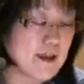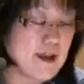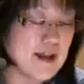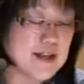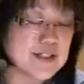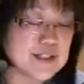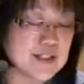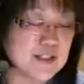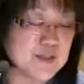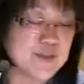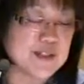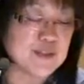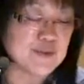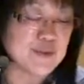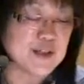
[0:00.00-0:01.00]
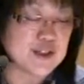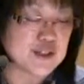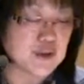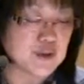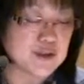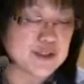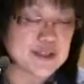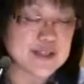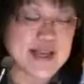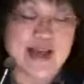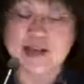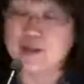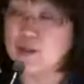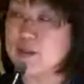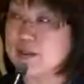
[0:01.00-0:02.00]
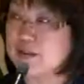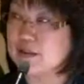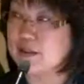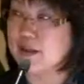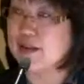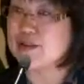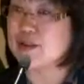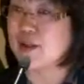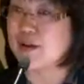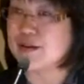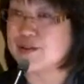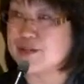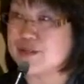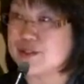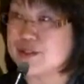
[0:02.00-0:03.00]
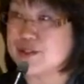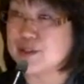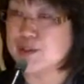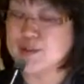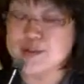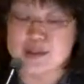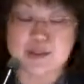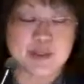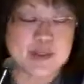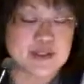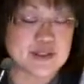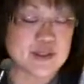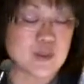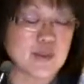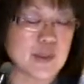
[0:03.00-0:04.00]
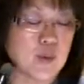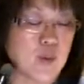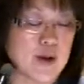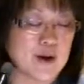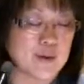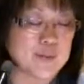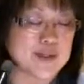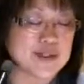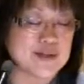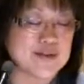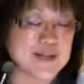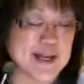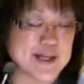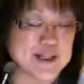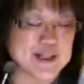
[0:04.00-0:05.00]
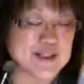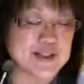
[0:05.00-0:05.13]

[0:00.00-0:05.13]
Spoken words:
A syllabus for each course is adequate as long as your syllabus meets the requirements of Section